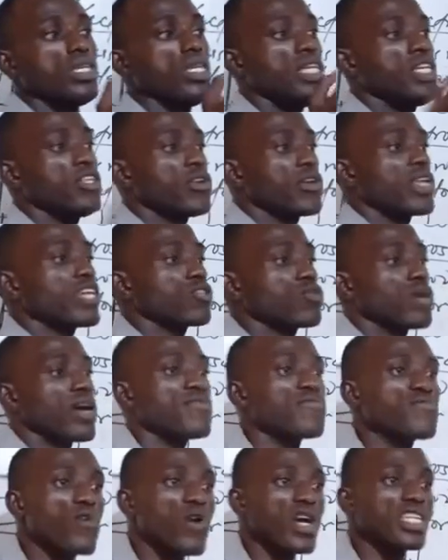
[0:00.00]
in order to
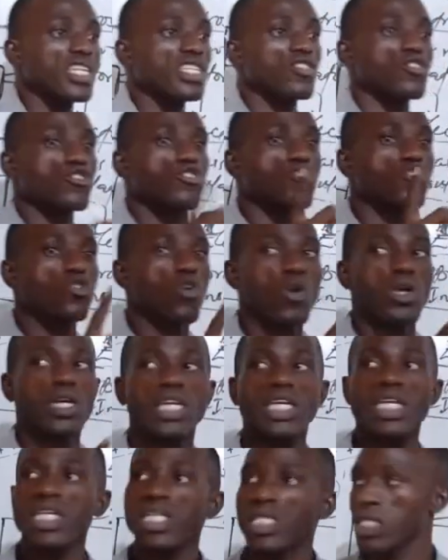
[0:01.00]
avoid
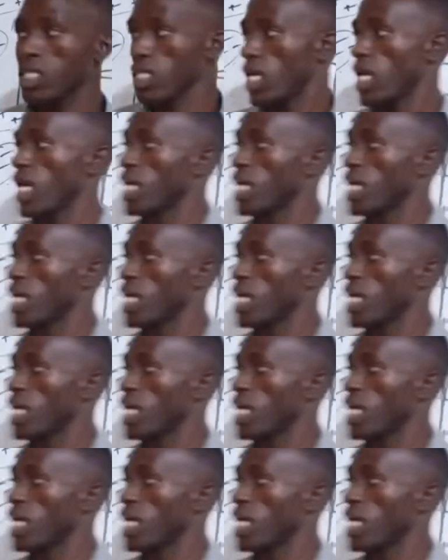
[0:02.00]
shocking